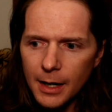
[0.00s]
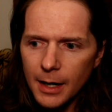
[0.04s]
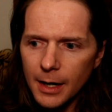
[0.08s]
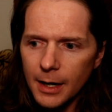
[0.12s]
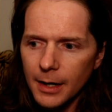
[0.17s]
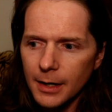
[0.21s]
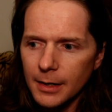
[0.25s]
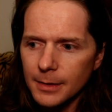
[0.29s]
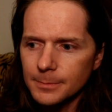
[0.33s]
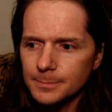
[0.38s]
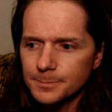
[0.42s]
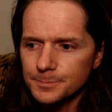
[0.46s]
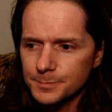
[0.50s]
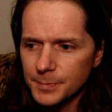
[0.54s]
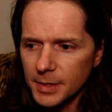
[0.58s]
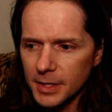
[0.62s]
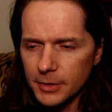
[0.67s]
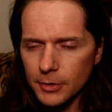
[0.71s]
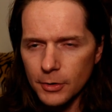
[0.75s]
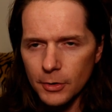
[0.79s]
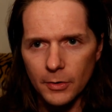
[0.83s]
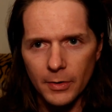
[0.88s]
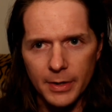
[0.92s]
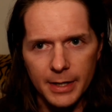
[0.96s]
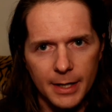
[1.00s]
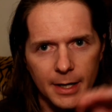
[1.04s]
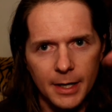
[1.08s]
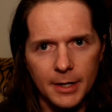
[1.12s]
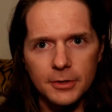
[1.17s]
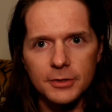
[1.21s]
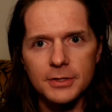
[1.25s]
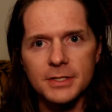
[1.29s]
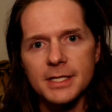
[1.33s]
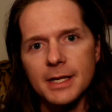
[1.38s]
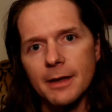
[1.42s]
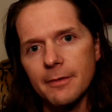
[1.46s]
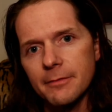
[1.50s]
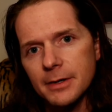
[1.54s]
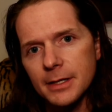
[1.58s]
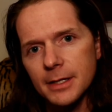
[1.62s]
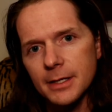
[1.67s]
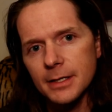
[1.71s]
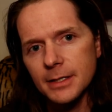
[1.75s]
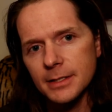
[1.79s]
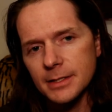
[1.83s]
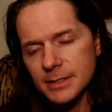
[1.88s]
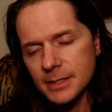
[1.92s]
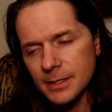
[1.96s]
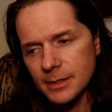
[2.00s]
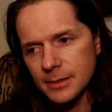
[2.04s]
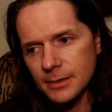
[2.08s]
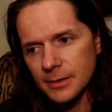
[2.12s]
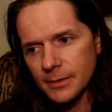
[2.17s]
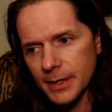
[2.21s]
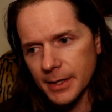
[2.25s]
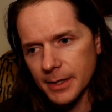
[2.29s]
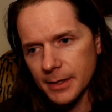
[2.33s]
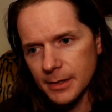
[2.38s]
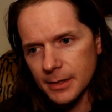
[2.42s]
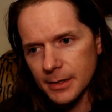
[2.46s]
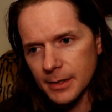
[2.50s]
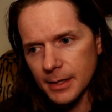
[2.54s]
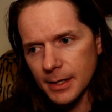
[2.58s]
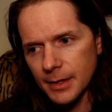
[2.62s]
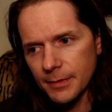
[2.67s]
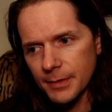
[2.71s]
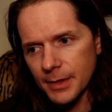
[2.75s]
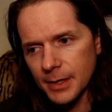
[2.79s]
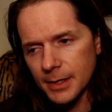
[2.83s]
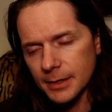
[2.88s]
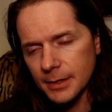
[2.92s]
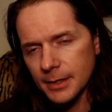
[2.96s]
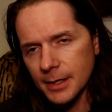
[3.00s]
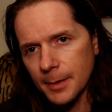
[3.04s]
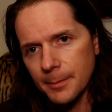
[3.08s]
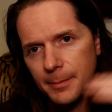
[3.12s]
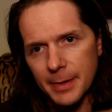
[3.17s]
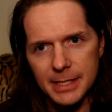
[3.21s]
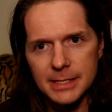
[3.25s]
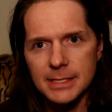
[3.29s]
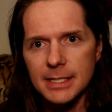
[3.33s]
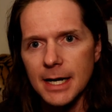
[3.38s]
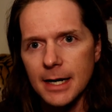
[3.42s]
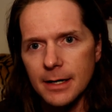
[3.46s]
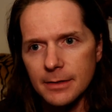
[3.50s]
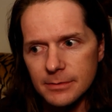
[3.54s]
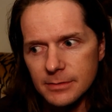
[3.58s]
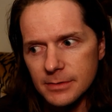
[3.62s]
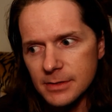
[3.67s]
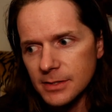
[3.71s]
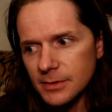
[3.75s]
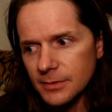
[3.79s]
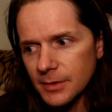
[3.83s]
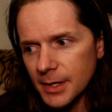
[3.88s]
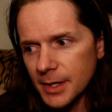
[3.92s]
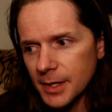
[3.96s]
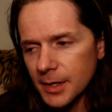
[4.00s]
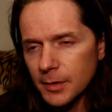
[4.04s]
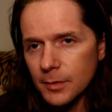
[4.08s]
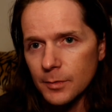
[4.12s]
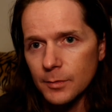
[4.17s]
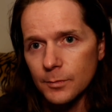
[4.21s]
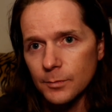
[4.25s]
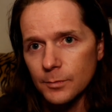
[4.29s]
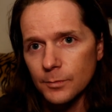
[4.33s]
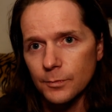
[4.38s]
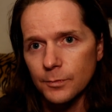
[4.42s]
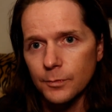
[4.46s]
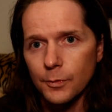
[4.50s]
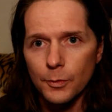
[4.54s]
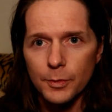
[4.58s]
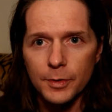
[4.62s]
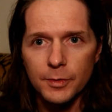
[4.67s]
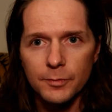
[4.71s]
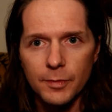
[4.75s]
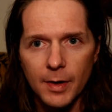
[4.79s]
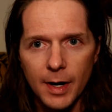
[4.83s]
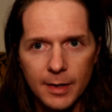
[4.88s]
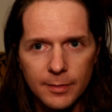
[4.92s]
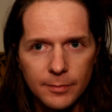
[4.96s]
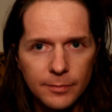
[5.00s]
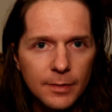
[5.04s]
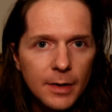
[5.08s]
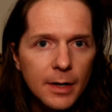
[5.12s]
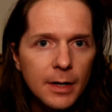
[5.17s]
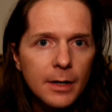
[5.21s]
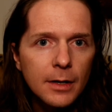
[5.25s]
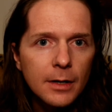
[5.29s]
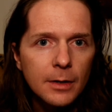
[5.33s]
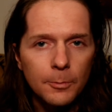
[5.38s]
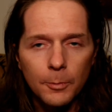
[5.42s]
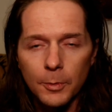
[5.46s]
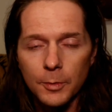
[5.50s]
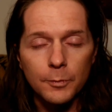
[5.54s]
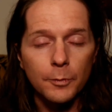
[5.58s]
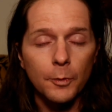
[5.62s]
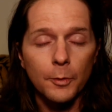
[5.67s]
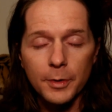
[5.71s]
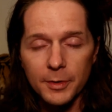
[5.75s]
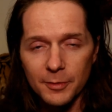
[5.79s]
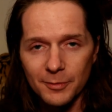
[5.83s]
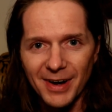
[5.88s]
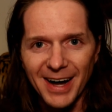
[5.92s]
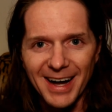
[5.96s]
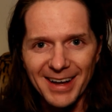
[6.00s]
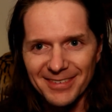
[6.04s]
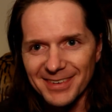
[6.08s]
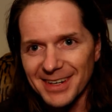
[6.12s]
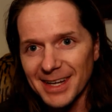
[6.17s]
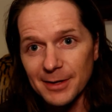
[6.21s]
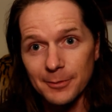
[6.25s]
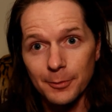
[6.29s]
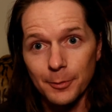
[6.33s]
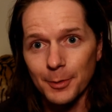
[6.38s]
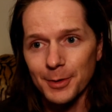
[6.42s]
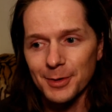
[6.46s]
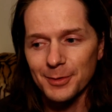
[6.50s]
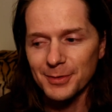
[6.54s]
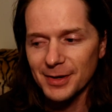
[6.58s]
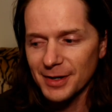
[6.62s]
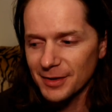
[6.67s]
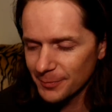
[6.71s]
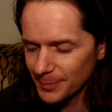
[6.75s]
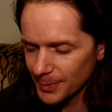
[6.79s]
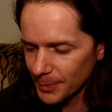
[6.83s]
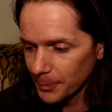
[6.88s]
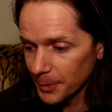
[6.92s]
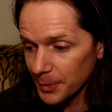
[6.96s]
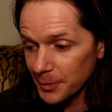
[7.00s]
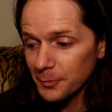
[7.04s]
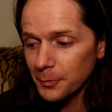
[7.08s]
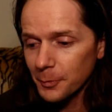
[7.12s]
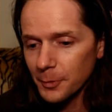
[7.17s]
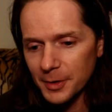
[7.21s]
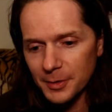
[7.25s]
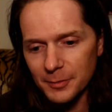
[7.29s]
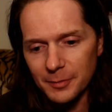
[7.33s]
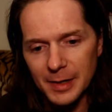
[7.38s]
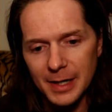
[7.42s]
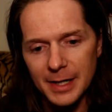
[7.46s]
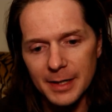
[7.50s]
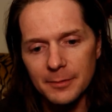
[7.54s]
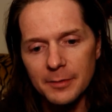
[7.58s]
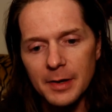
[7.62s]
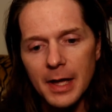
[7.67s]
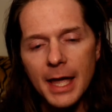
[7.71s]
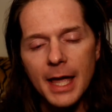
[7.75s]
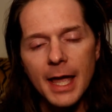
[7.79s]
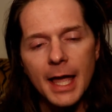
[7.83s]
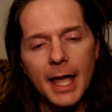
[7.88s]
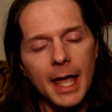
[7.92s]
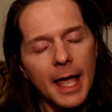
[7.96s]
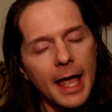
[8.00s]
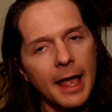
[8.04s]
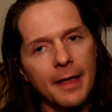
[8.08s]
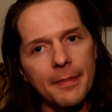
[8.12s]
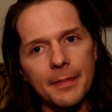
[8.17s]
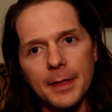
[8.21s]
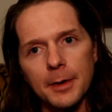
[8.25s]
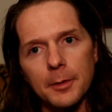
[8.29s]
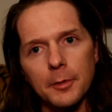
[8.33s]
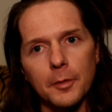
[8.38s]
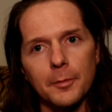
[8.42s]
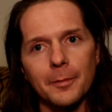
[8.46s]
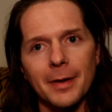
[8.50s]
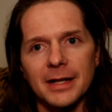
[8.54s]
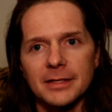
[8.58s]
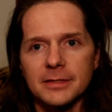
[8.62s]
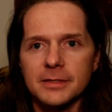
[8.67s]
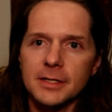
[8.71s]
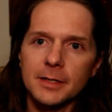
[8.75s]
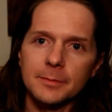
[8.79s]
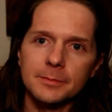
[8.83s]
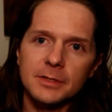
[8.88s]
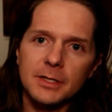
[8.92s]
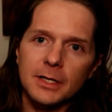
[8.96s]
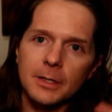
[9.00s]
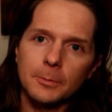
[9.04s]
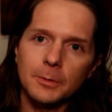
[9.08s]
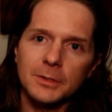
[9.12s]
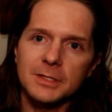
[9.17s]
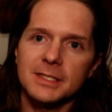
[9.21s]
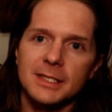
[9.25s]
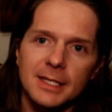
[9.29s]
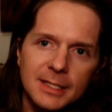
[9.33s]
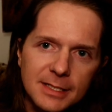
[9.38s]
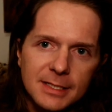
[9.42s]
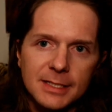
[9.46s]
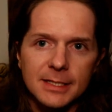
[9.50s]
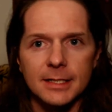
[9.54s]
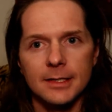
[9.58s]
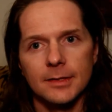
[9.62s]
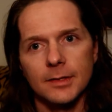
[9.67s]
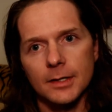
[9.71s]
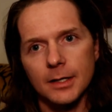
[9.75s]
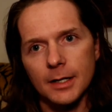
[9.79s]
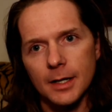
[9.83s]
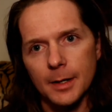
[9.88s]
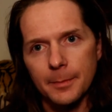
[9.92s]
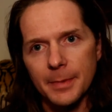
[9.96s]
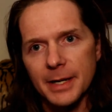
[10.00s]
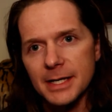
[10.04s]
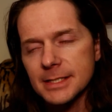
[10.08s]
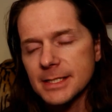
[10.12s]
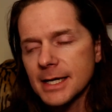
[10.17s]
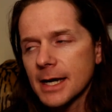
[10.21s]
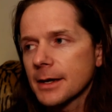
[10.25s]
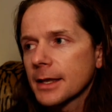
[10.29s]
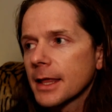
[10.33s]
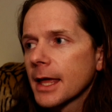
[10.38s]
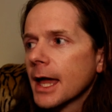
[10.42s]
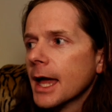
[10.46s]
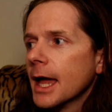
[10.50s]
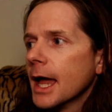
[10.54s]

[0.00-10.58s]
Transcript: It'd go to like 170, like, and then come back down to like 145, not 45, but 145, and then it would bounce up to like 160, and then come back down.